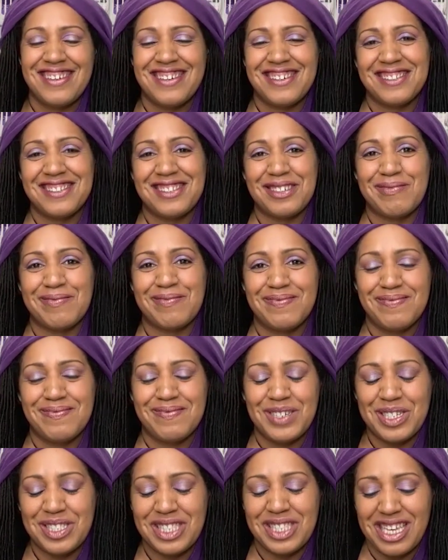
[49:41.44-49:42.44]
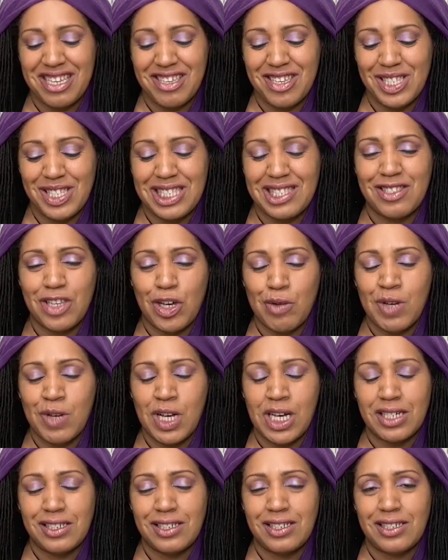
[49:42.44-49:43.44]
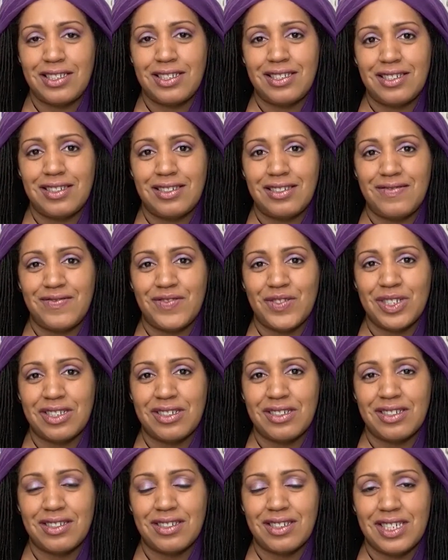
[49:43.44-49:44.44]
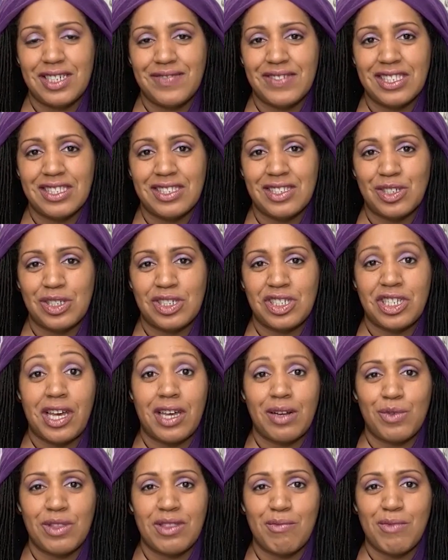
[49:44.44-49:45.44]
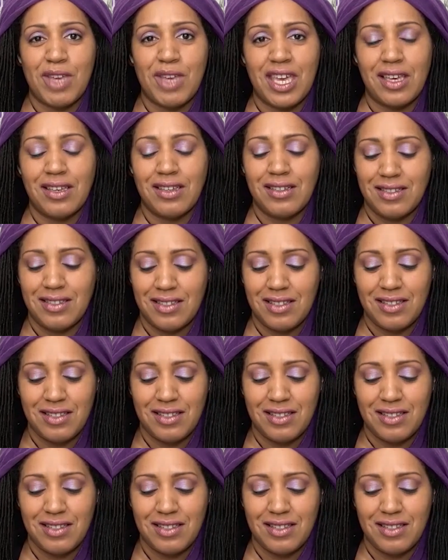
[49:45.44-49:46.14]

Awesome. Well, thank you so much for having this little chat with me.